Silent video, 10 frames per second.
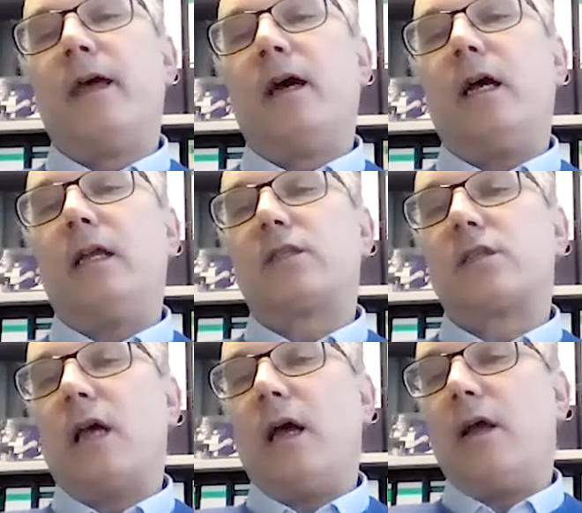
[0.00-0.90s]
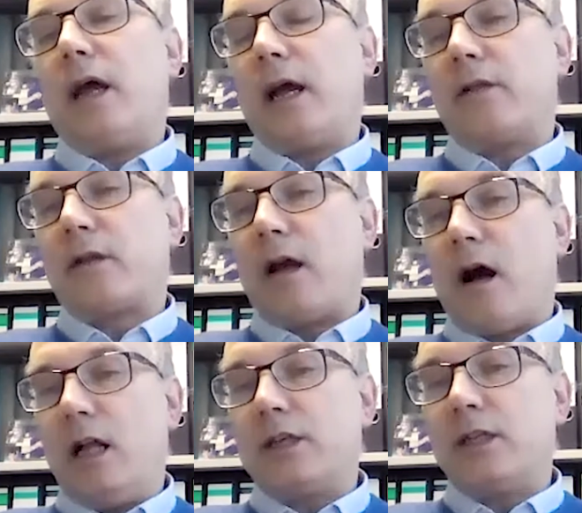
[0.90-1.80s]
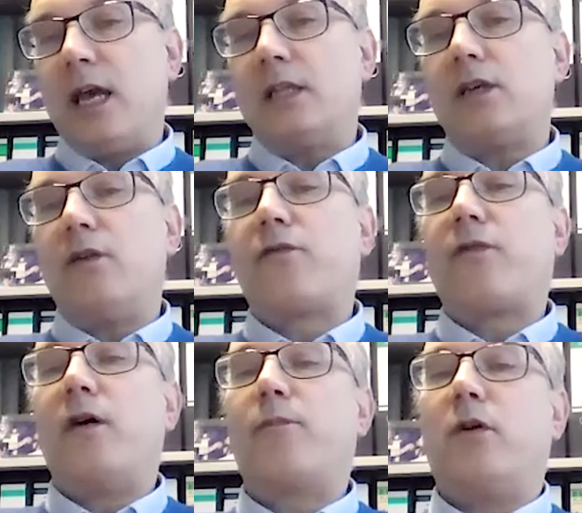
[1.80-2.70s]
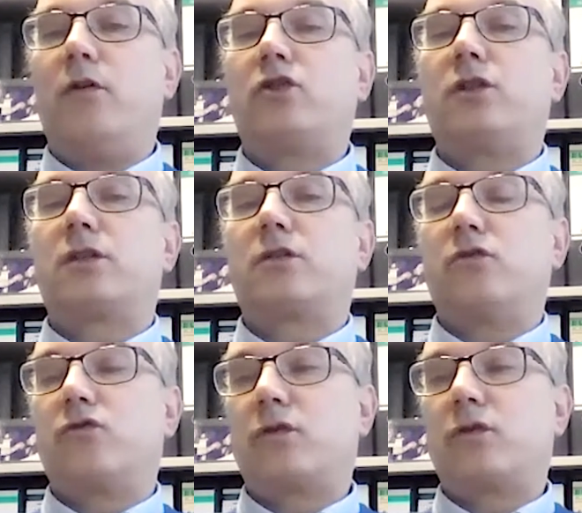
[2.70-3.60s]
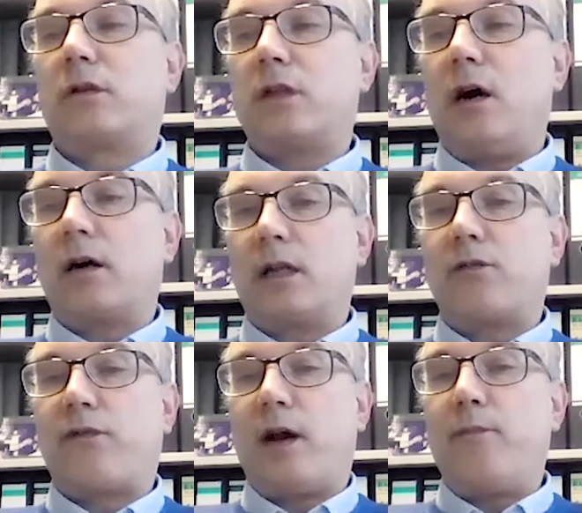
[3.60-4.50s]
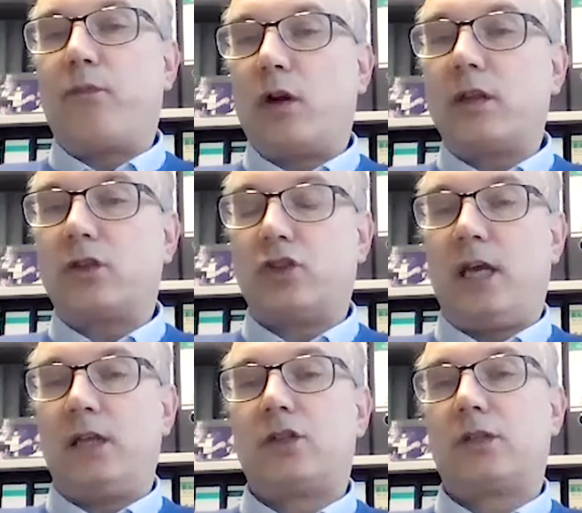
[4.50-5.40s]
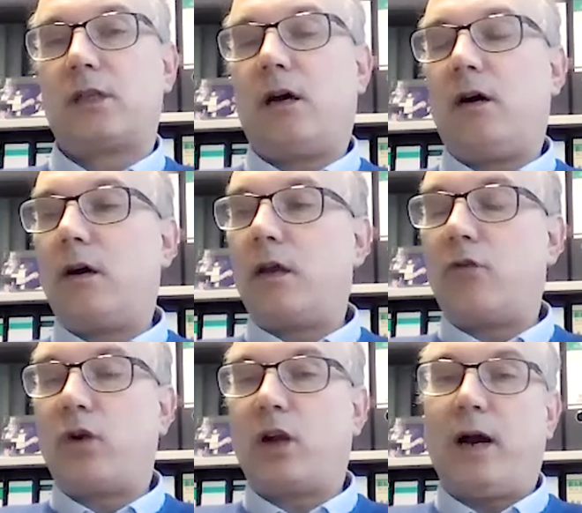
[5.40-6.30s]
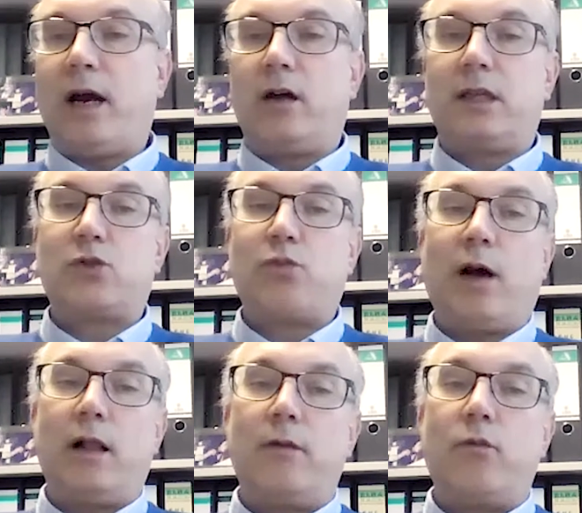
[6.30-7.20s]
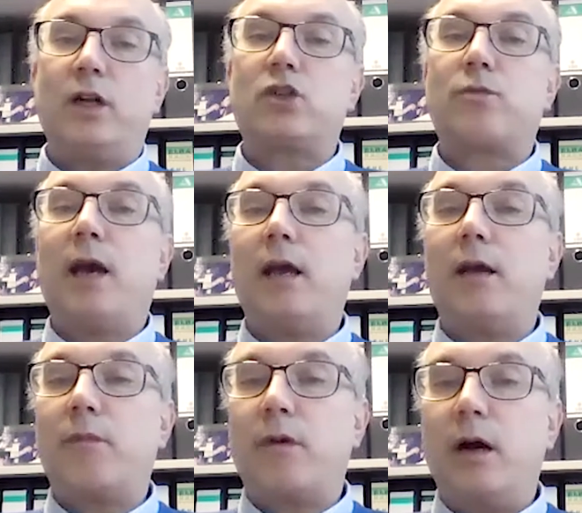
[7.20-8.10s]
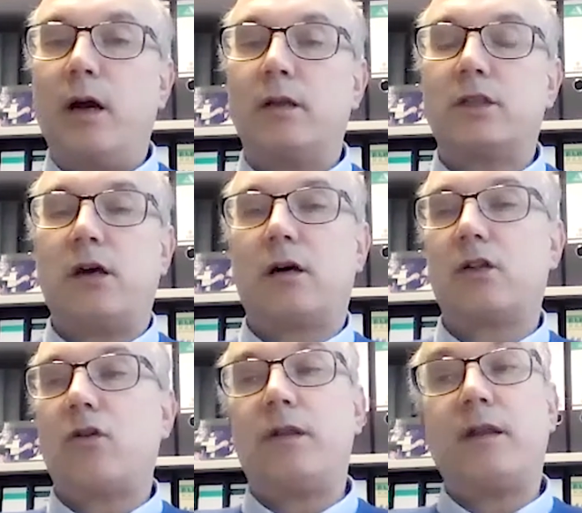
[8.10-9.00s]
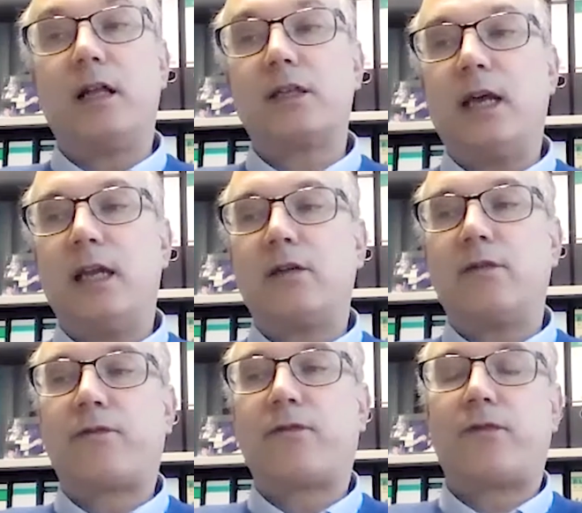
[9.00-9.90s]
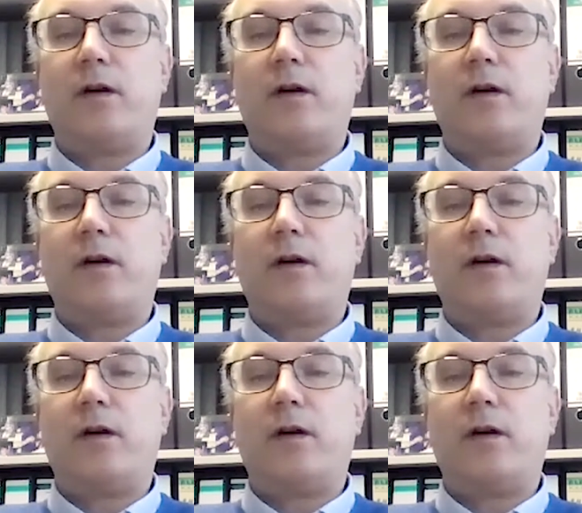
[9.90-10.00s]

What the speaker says: and alternative approaches to target fibrotic changes are required as well, which may target on alternative